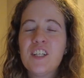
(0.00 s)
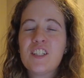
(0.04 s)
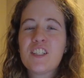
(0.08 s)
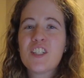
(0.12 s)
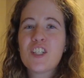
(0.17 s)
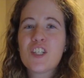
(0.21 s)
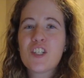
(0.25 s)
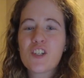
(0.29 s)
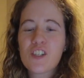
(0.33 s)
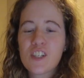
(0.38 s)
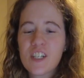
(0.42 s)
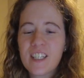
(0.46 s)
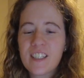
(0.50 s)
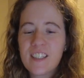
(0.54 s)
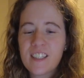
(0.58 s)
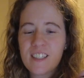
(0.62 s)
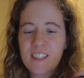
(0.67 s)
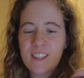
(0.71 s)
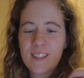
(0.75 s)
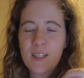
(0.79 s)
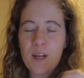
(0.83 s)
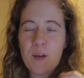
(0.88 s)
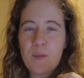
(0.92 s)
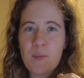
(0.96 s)
during the
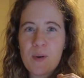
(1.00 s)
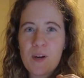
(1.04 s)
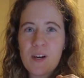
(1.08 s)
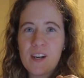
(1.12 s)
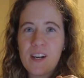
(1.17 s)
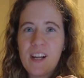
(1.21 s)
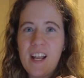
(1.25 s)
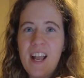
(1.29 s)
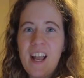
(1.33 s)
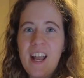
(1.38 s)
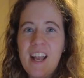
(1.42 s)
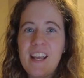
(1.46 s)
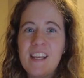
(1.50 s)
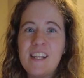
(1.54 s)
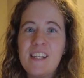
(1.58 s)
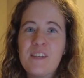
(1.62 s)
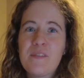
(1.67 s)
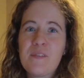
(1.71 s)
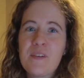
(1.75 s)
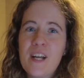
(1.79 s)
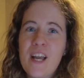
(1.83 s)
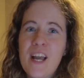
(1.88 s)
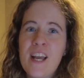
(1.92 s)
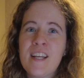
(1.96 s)
summer.
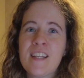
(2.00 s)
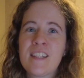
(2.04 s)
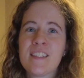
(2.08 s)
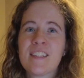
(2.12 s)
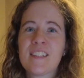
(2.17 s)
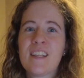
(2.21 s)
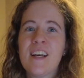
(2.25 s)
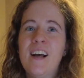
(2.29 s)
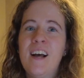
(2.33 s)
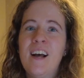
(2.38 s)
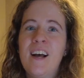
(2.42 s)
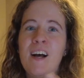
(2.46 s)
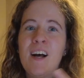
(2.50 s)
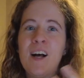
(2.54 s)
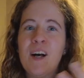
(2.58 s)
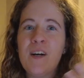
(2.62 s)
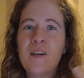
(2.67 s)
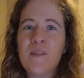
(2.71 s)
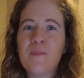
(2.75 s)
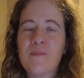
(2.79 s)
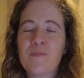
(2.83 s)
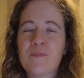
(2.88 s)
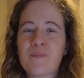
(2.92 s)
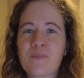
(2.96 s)
Anyways,
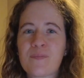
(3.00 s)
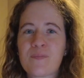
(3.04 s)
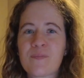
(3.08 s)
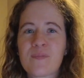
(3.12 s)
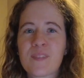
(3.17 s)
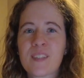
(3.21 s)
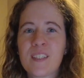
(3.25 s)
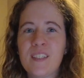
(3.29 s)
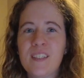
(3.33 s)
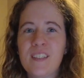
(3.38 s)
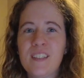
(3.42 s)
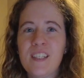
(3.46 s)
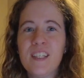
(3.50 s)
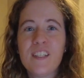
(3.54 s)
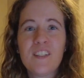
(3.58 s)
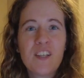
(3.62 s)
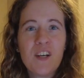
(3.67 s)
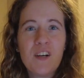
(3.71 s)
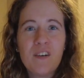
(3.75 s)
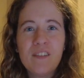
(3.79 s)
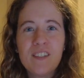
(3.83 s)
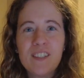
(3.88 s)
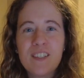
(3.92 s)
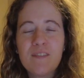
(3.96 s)

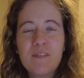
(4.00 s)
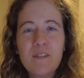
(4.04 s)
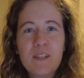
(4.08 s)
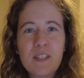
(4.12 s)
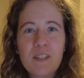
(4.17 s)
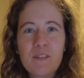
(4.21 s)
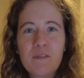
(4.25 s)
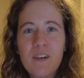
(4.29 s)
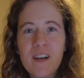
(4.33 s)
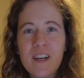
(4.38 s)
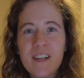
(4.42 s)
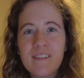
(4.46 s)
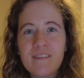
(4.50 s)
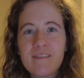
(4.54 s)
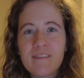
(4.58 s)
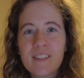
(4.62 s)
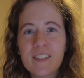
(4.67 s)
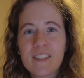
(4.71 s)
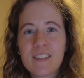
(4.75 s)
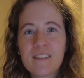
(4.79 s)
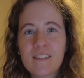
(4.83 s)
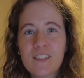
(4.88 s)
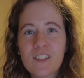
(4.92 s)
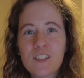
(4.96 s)
it was fun
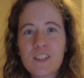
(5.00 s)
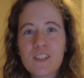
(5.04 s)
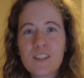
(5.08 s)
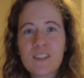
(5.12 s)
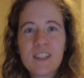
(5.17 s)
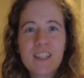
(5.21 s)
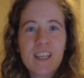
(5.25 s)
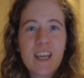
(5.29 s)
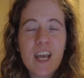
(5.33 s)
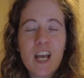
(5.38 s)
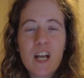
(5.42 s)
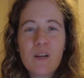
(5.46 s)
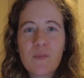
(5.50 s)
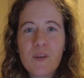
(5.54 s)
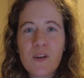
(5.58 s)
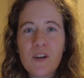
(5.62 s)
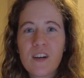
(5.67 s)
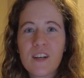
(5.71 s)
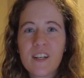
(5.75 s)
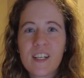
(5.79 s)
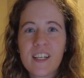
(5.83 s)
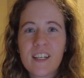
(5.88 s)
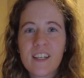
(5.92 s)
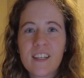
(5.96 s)
to turn the camera
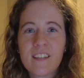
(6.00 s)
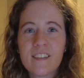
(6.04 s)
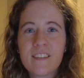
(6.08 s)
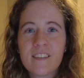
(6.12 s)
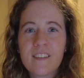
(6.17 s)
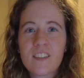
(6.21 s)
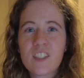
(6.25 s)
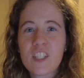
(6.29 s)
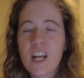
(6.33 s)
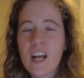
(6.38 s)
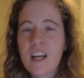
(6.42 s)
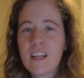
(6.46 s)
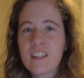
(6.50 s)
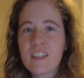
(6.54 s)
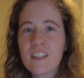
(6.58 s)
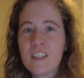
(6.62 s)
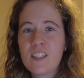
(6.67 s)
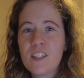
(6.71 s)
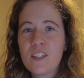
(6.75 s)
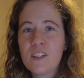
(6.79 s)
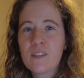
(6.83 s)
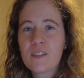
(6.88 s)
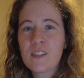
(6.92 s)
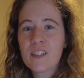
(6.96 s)
on again, chat to
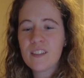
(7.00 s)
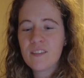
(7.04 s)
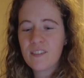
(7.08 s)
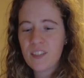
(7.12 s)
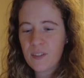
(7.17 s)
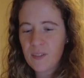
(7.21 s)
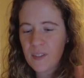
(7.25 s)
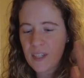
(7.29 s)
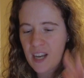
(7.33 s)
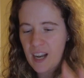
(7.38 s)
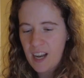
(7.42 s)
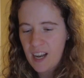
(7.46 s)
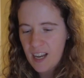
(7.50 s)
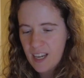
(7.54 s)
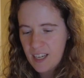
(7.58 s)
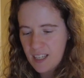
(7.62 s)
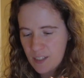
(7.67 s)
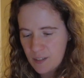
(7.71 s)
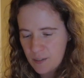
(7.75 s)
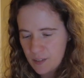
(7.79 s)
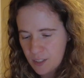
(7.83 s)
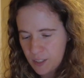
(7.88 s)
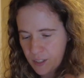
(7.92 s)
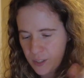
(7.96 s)
you, give you kind
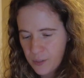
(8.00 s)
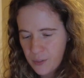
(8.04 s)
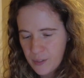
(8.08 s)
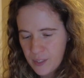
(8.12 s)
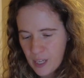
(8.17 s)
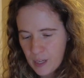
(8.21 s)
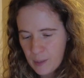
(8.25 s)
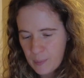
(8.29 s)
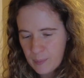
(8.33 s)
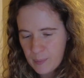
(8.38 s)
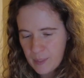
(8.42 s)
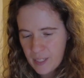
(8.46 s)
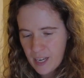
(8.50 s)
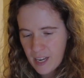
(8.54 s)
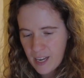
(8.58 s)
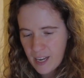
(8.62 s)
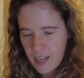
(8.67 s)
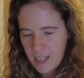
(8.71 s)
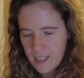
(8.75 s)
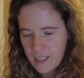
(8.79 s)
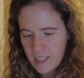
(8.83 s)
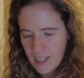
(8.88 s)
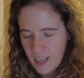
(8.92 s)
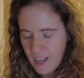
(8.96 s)
of a loose
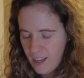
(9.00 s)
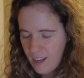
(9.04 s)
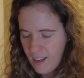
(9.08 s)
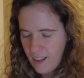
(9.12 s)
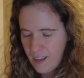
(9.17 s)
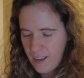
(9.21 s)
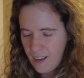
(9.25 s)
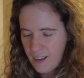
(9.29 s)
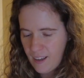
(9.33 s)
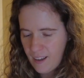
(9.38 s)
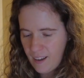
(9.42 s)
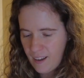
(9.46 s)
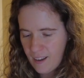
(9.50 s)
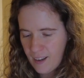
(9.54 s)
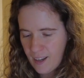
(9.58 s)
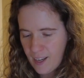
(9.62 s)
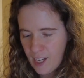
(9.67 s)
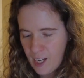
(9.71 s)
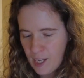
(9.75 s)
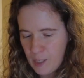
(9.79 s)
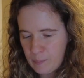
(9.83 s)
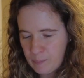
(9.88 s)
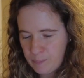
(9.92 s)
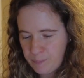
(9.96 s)
update.
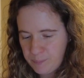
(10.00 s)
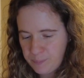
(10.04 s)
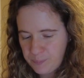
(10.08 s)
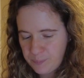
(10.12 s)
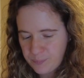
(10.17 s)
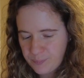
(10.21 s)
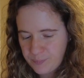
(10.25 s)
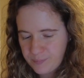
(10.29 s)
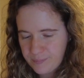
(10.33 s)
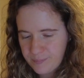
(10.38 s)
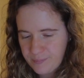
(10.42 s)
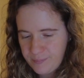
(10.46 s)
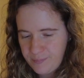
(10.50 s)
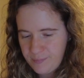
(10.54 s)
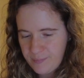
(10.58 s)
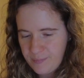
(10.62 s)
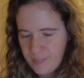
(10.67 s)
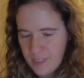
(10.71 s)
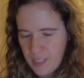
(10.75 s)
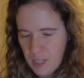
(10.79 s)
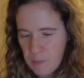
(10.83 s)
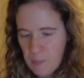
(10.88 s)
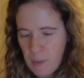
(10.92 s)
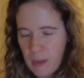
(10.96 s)

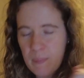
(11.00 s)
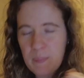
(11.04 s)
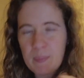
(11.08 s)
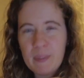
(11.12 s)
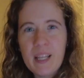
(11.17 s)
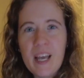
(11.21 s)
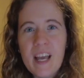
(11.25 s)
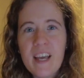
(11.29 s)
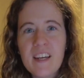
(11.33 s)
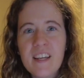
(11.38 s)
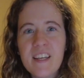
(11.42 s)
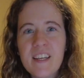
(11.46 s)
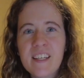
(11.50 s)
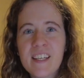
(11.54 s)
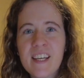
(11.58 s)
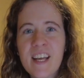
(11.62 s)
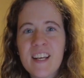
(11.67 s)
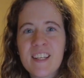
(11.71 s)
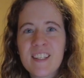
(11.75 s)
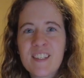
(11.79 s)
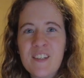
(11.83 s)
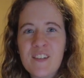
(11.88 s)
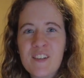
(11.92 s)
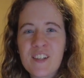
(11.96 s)
My planning,
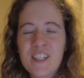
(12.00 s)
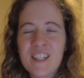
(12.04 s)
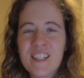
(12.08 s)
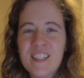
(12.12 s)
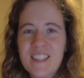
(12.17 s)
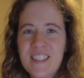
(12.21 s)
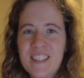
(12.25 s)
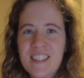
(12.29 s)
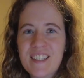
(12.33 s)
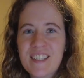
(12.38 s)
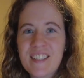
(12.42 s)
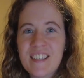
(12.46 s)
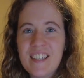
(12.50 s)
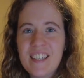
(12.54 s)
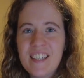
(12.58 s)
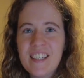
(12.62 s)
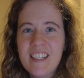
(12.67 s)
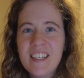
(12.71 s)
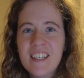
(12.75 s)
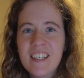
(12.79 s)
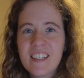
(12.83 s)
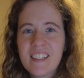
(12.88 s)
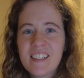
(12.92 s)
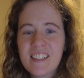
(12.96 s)
as you can
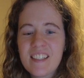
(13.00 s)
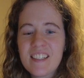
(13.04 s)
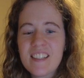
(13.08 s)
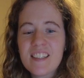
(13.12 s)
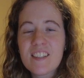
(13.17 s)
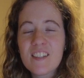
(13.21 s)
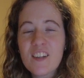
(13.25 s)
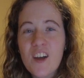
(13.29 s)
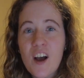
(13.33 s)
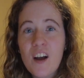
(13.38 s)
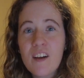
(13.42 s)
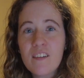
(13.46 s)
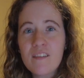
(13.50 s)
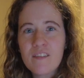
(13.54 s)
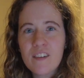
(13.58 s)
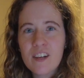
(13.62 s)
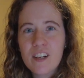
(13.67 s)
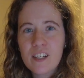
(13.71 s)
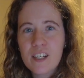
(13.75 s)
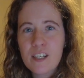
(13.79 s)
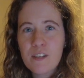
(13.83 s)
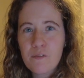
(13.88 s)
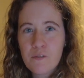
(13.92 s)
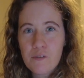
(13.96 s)
see, is not
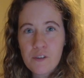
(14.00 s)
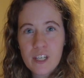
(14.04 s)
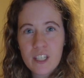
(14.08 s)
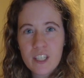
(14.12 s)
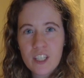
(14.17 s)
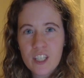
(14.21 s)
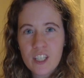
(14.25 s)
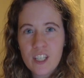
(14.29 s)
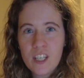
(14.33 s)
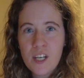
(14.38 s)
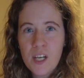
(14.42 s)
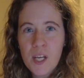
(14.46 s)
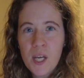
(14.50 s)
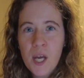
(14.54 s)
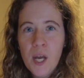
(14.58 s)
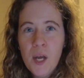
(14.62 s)
very rigid,